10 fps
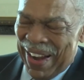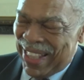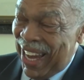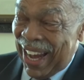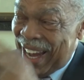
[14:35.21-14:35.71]
I
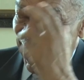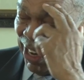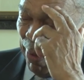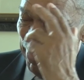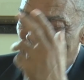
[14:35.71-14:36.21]
think I got a
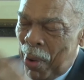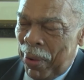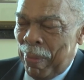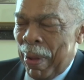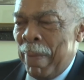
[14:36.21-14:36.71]
couple of
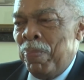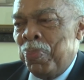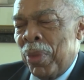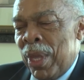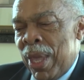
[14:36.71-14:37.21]
more in there.
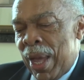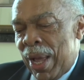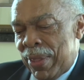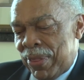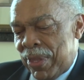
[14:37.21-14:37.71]

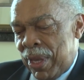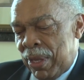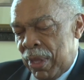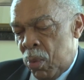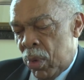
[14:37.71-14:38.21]

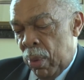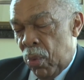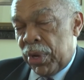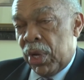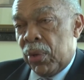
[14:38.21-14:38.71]
The one I'm
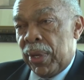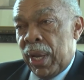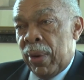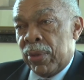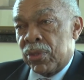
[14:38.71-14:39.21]
working on
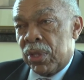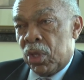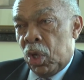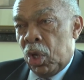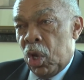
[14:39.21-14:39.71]
now is
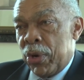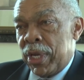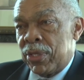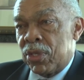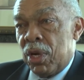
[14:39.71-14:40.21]
The
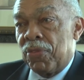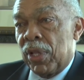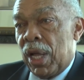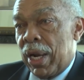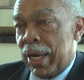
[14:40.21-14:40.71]
Lawyers of
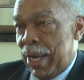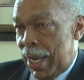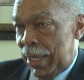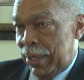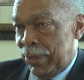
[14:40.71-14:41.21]
Clark
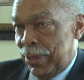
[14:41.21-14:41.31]
College.